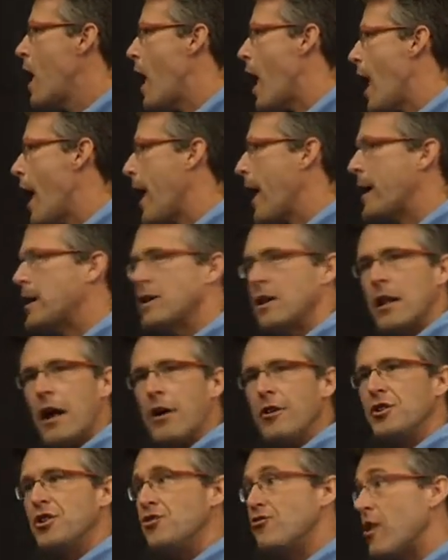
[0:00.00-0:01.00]
and
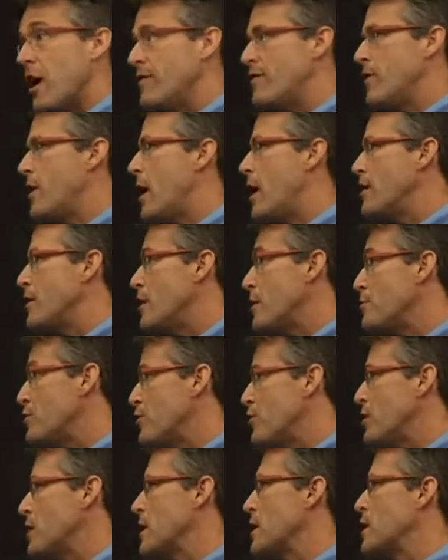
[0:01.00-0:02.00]
allow you to drive around in a
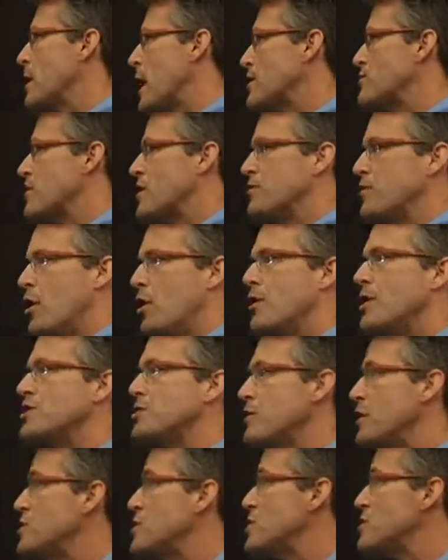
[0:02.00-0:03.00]
purely electric mode as
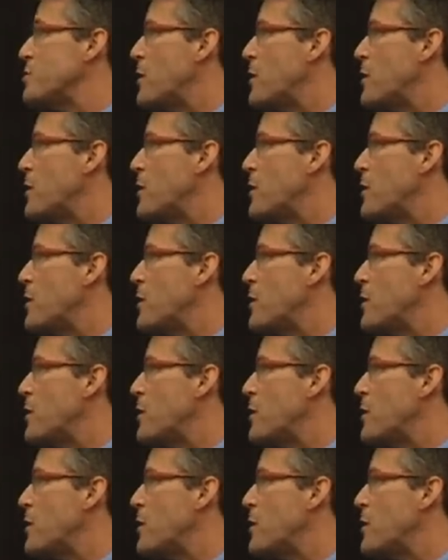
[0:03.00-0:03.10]
much as